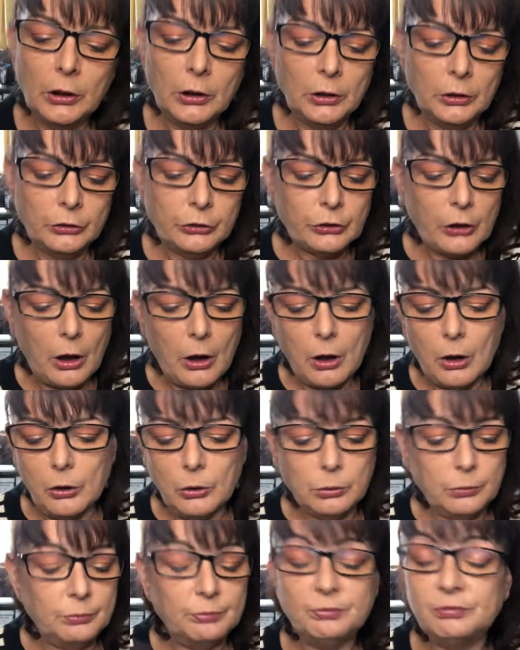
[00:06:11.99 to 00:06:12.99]

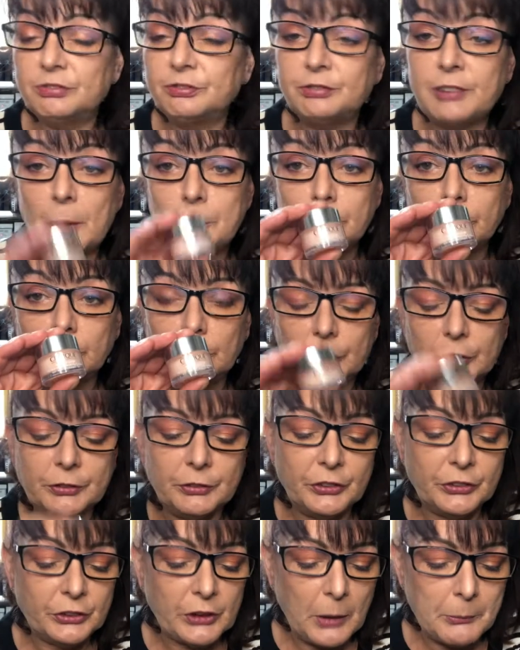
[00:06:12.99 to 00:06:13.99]
So, fabulous for
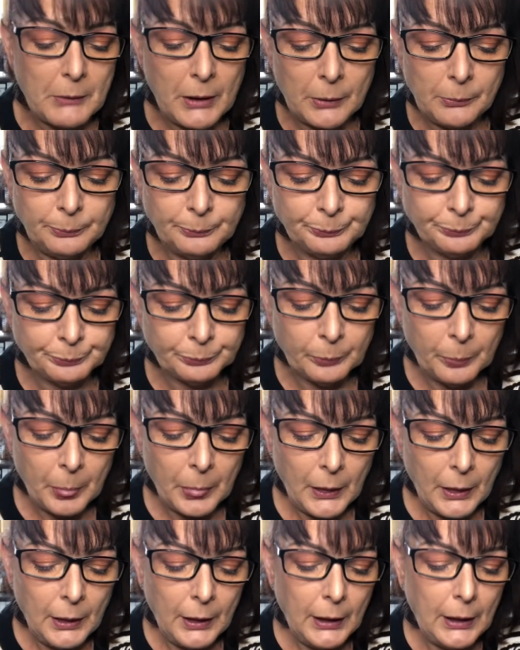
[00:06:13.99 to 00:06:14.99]
summer.
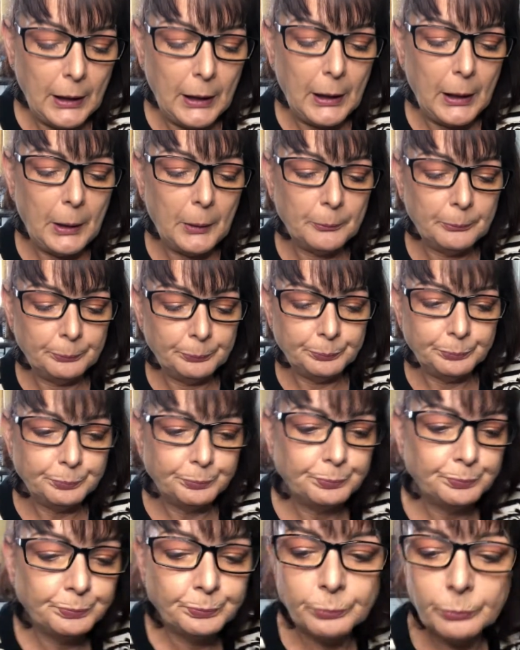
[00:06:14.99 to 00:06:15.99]

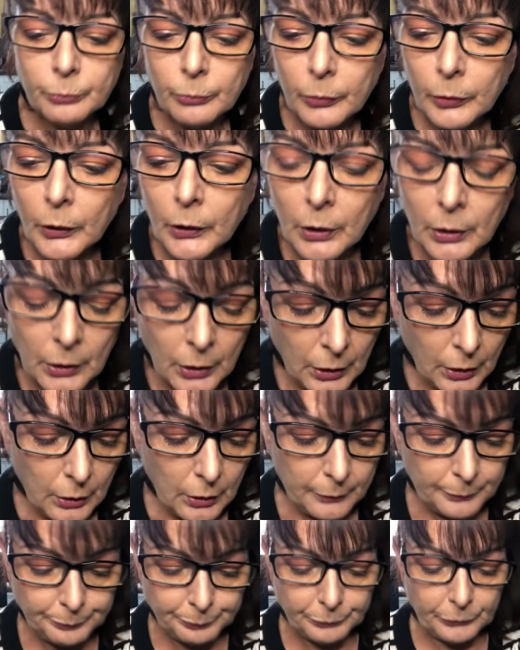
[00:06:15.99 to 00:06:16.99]

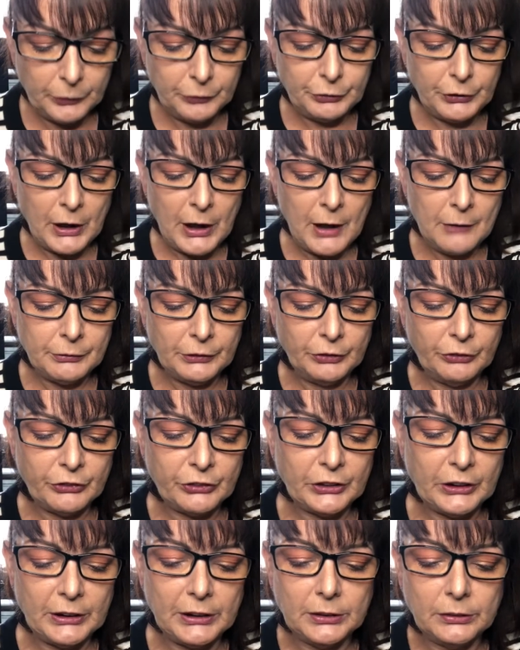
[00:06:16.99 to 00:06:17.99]
If you haven't
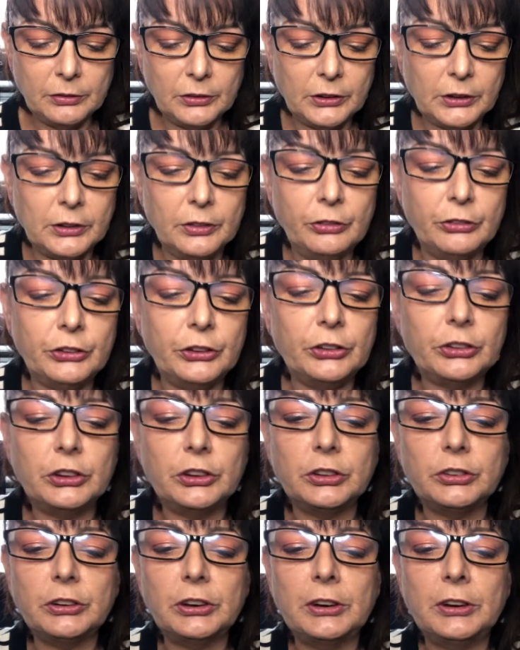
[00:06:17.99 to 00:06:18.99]
seen the
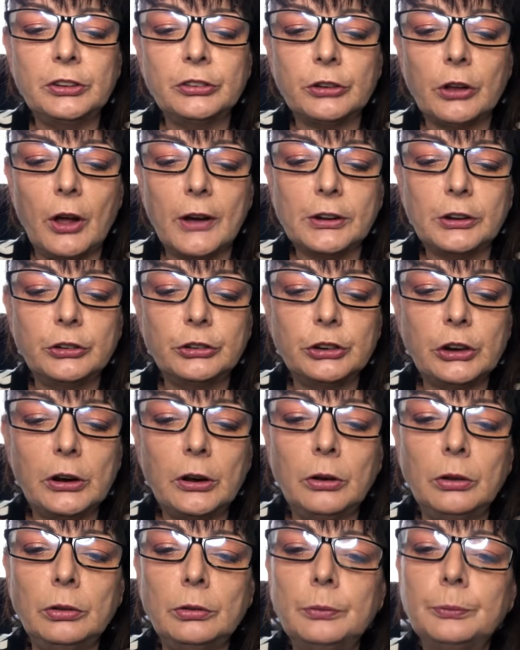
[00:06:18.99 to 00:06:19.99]
consistency, it is like a
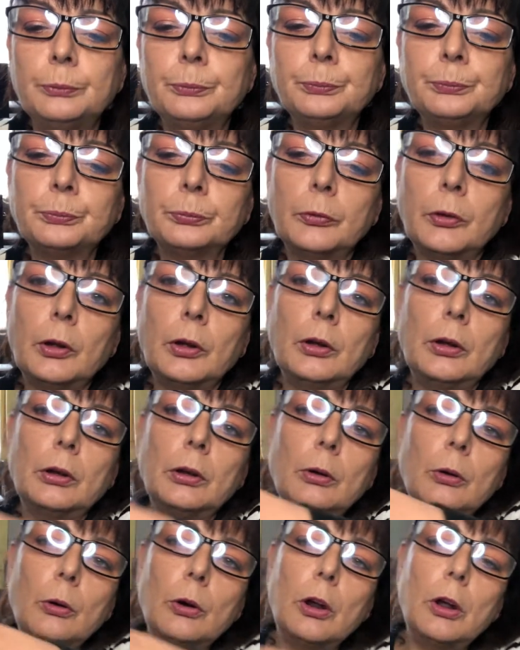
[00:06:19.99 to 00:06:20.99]
gel.
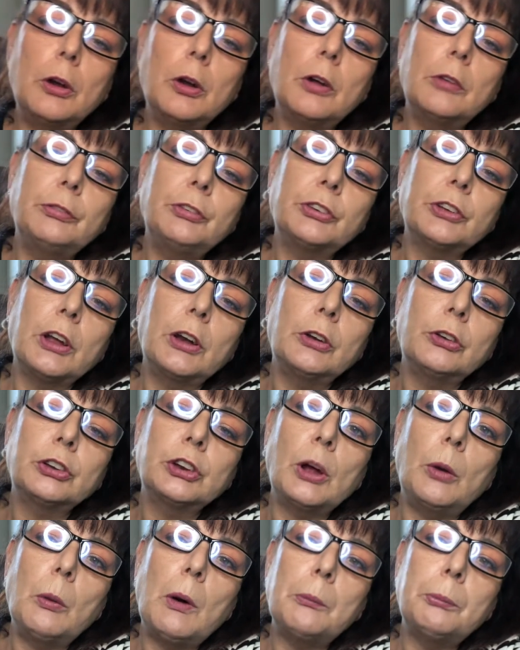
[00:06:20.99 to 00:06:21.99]
I don't know if it's going to
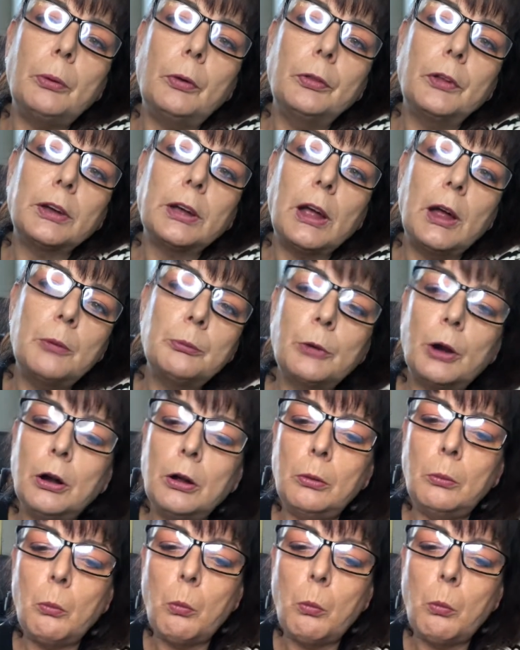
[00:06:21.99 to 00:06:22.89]
show up on the camera.